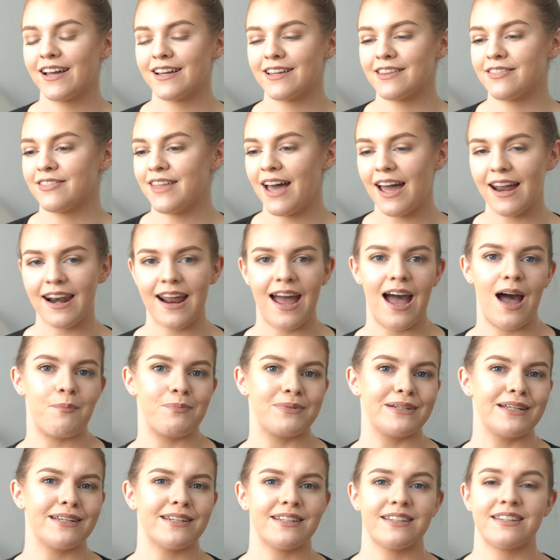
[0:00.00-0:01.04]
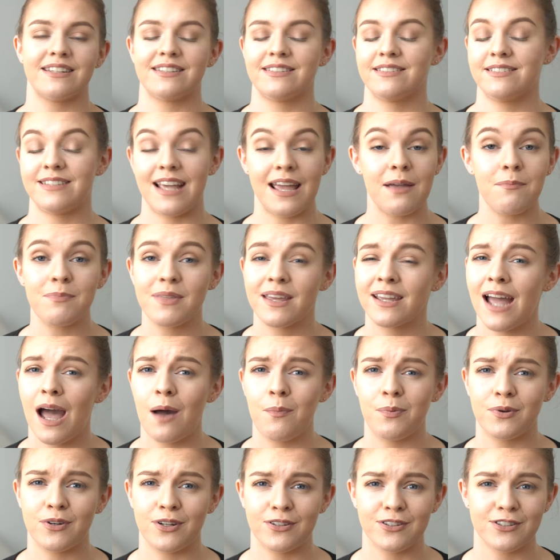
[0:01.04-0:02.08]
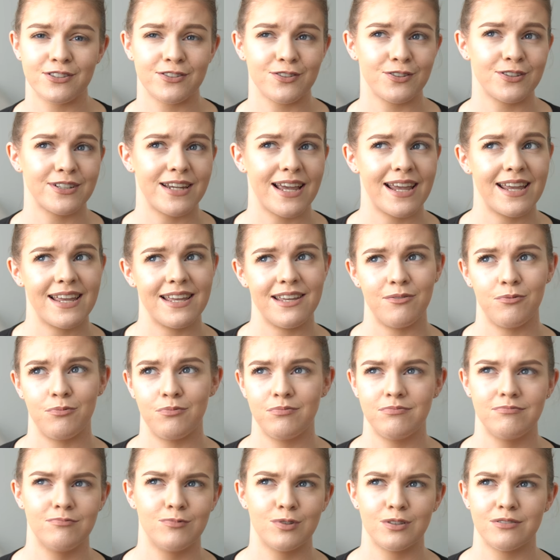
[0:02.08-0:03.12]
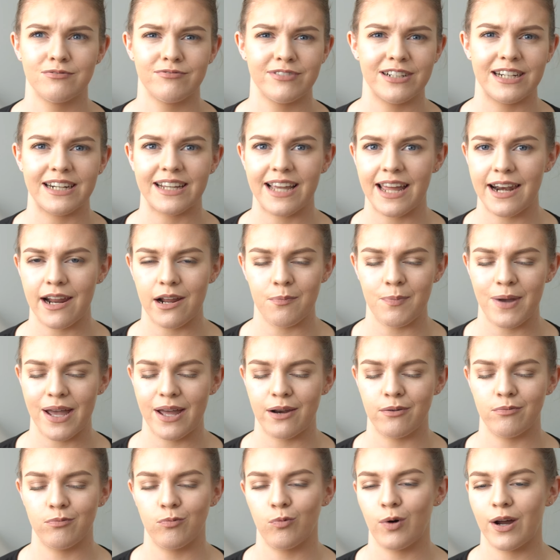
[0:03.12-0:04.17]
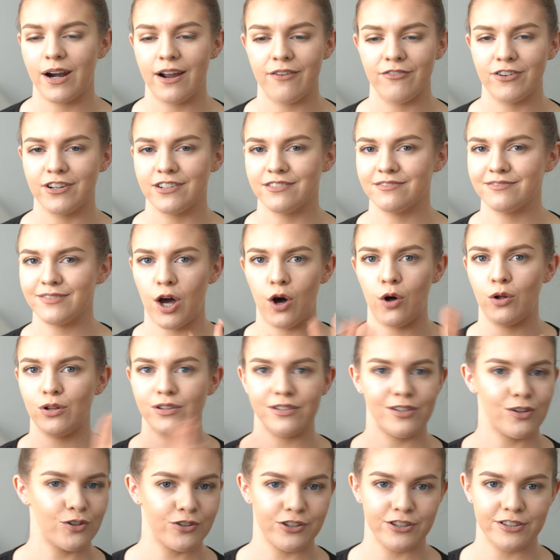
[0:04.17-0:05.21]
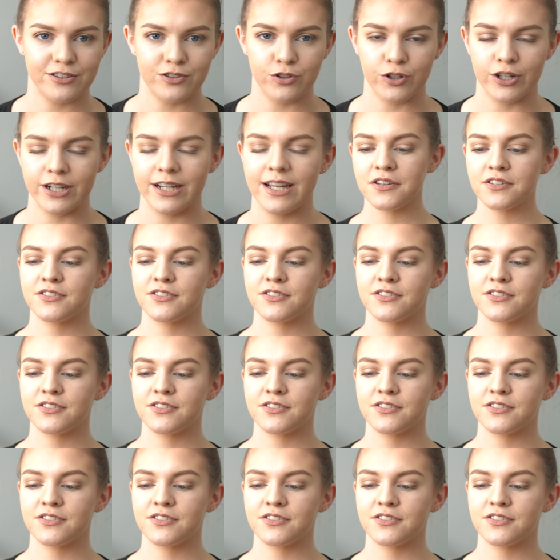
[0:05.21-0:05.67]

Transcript: that happened, and the same thing happened on the Sunday. He wouldn't really get out of bed, whatever, the whole other story.